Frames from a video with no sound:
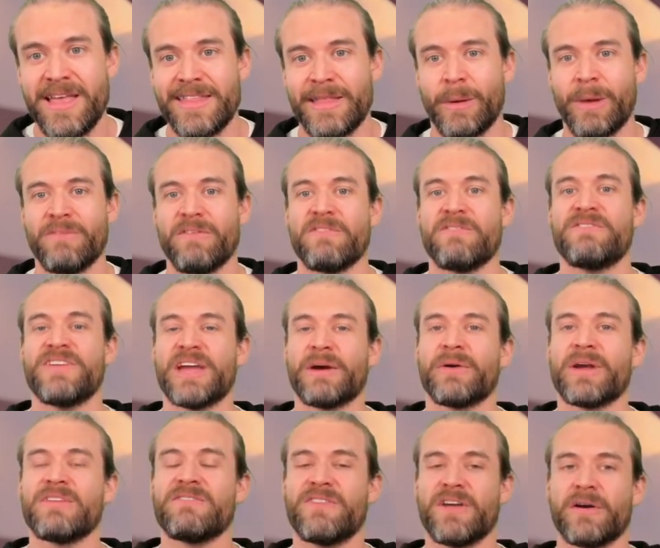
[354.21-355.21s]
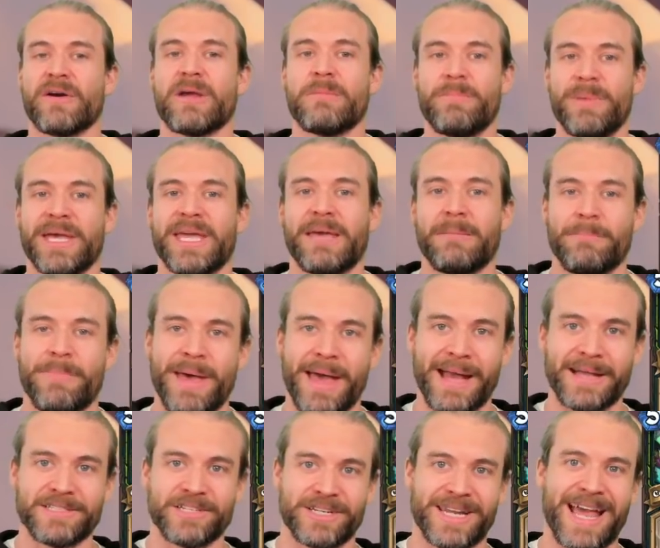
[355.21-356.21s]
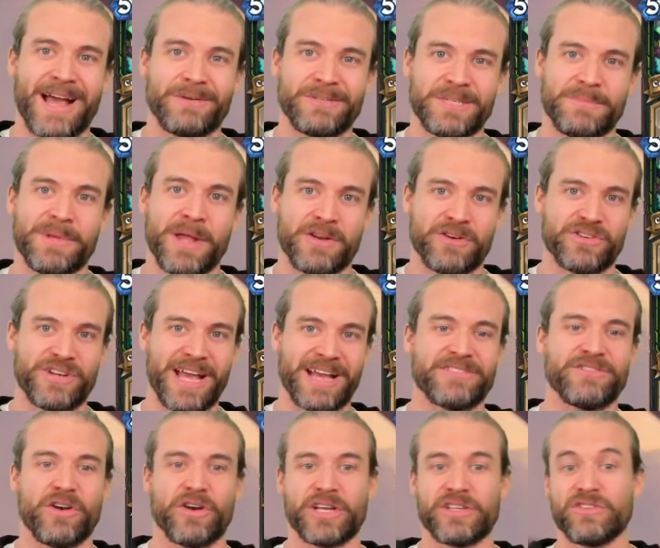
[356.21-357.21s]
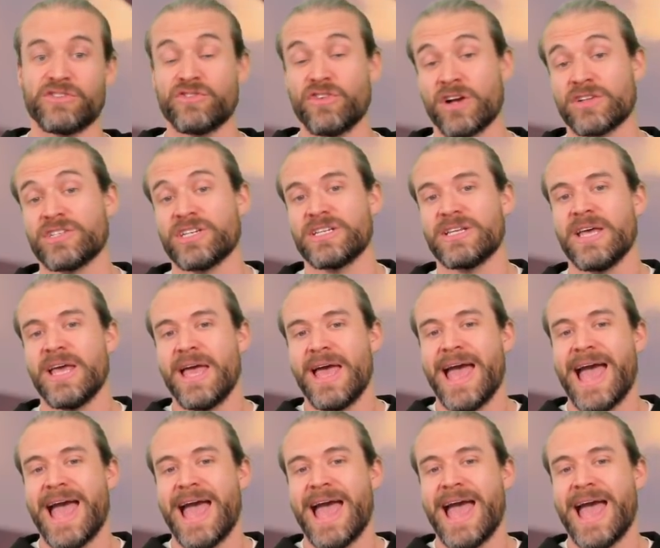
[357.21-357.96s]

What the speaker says: They'll have a very, very big impact on how Demon Hunter decks are constructed